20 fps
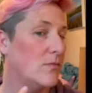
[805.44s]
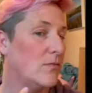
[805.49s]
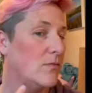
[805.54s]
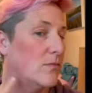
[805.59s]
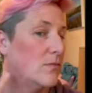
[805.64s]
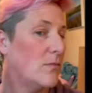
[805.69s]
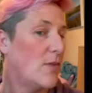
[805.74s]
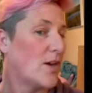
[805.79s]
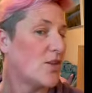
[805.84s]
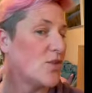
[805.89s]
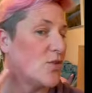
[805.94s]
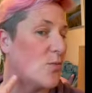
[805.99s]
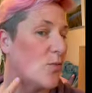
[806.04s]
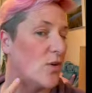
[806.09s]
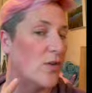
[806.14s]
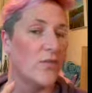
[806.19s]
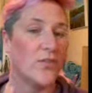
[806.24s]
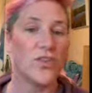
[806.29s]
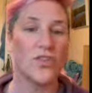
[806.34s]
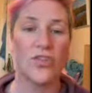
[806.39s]
Much more
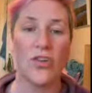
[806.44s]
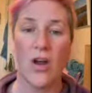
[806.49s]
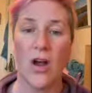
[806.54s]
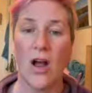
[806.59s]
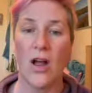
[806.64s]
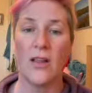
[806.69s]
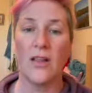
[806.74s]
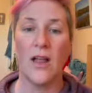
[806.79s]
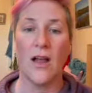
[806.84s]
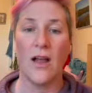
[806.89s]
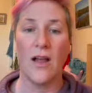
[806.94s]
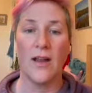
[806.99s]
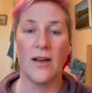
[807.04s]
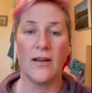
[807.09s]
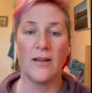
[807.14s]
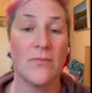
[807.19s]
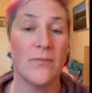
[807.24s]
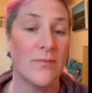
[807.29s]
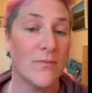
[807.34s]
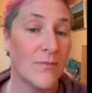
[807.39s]
of a
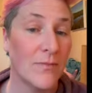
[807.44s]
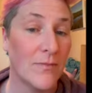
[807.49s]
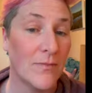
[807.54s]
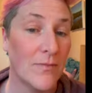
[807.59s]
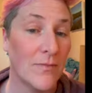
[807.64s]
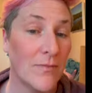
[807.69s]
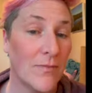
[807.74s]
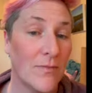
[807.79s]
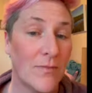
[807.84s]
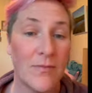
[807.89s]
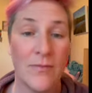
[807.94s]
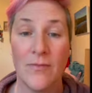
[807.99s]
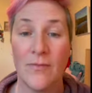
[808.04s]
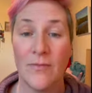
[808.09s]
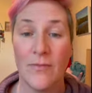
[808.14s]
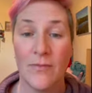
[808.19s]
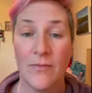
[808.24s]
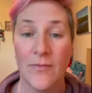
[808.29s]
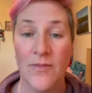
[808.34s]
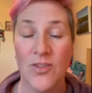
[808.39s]
jawline.
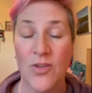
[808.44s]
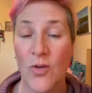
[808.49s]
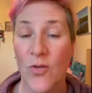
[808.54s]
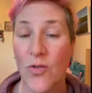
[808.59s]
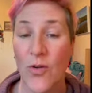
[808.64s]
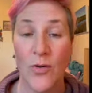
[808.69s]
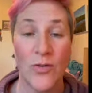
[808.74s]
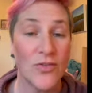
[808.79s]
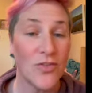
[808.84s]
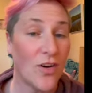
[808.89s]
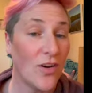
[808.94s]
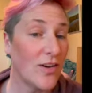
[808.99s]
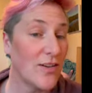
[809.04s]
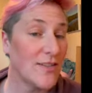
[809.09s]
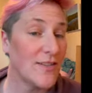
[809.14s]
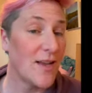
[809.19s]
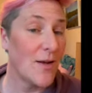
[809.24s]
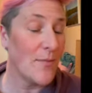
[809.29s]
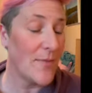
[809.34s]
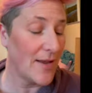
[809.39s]
So those are
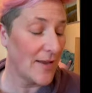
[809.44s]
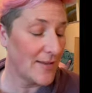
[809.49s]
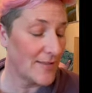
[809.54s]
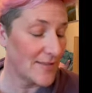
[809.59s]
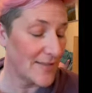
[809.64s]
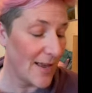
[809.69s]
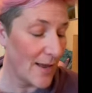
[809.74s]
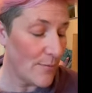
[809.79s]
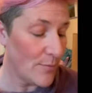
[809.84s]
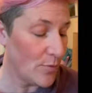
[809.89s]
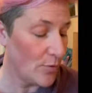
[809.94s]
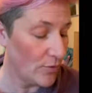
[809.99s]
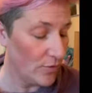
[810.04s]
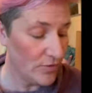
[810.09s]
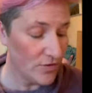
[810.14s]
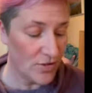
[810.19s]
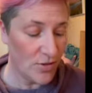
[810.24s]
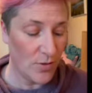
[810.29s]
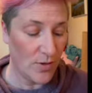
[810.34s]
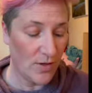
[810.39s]
some
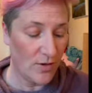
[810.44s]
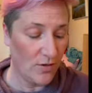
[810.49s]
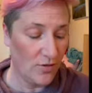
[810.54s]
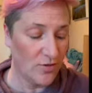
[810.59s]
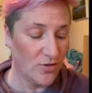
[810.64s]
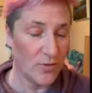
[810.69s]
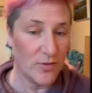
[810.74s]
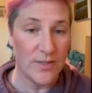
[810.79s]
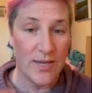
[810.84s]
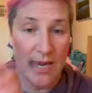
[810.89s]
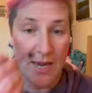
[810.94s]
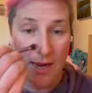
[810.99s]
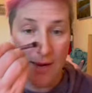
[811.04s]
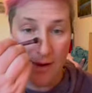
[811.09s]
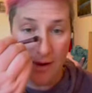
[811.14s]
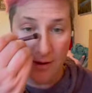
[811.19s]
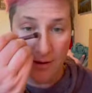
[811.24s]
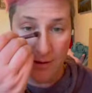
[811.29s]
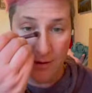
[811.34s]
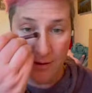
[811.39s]
examples. You can also
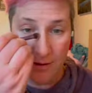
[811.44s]
take